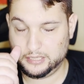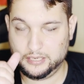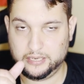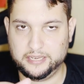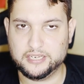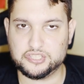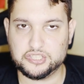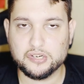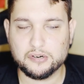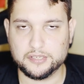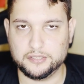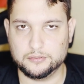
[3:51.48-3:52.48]
I
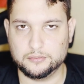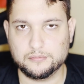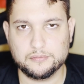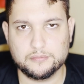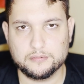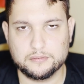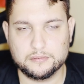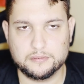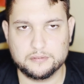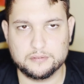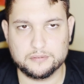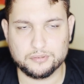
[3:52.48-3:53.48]
assure you,
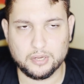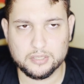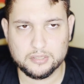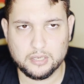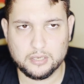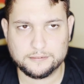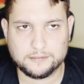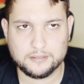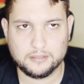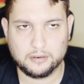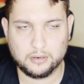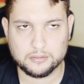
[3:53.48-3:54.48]
none of the
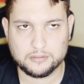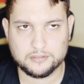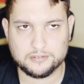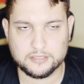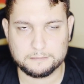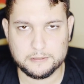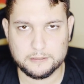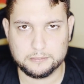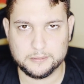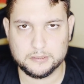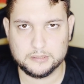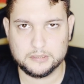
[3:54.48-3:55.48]
autistic
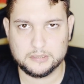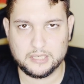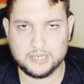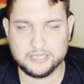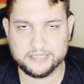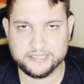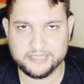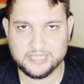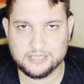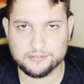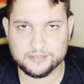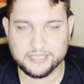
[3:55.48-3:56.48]
people are
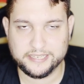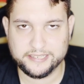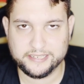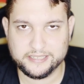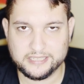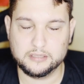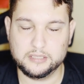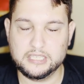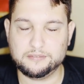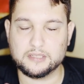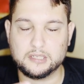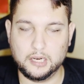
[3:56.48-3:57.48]
even
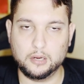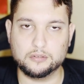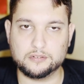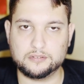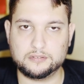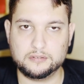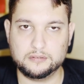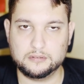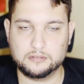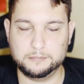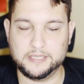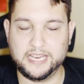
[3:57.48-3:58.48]
even close
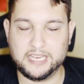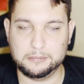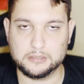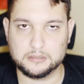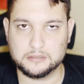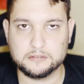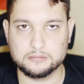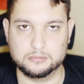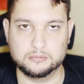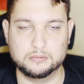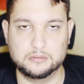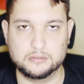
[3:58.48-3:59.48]
to be able
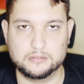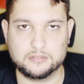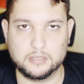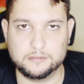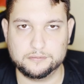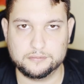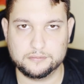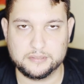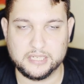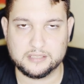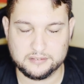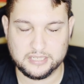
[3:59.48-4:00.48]
to solve
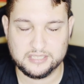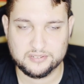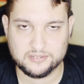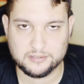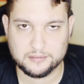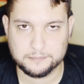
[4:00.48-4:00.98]
that test.